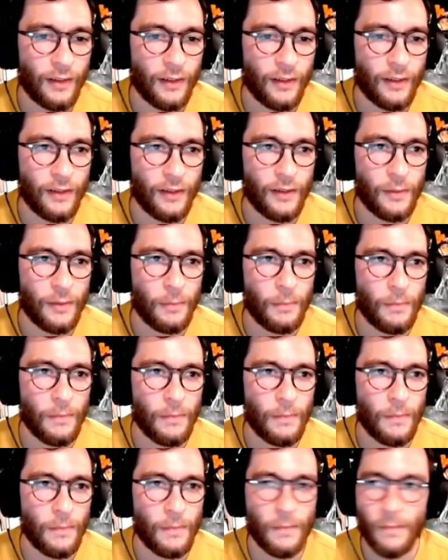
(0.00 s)

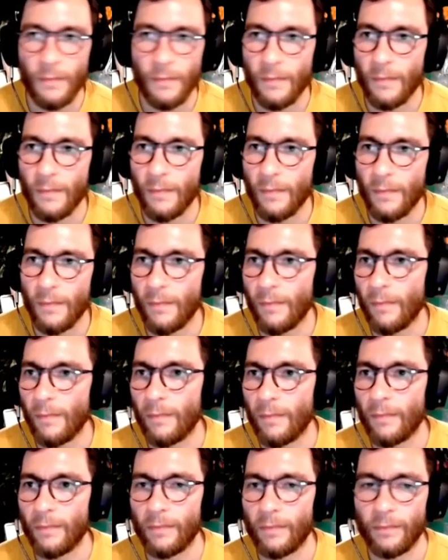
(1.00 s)

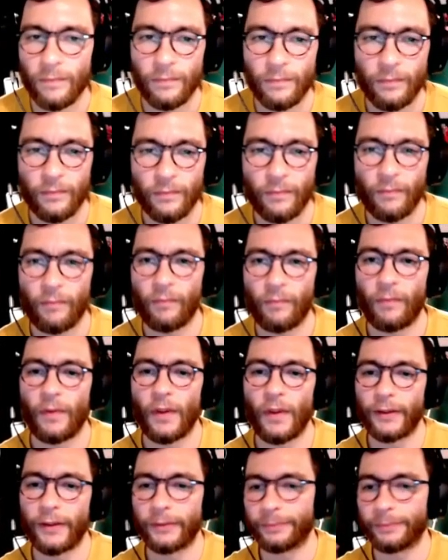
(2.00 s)

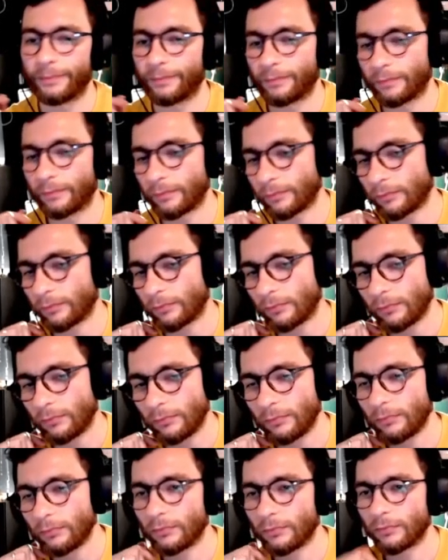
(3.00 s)

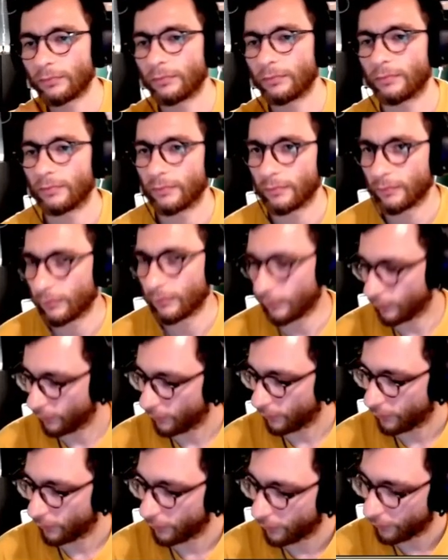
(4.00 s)

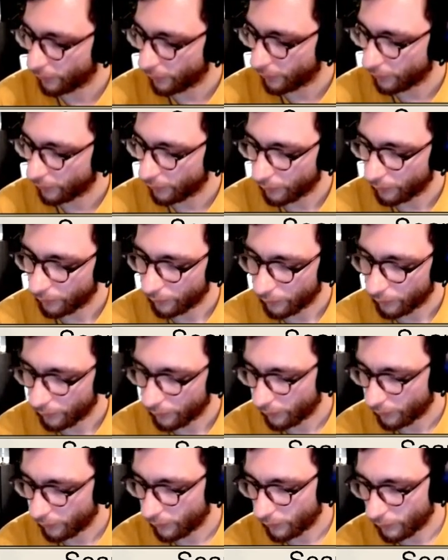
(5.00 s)

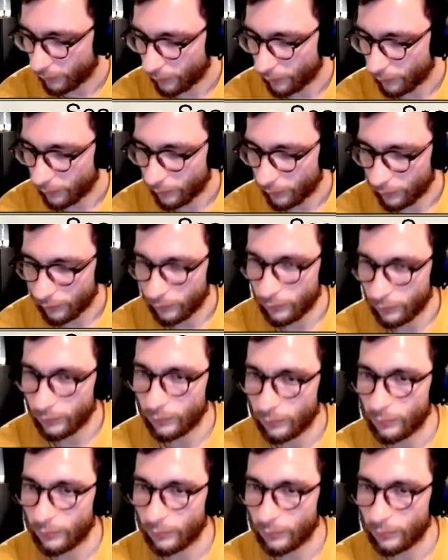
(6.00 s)
[no speech]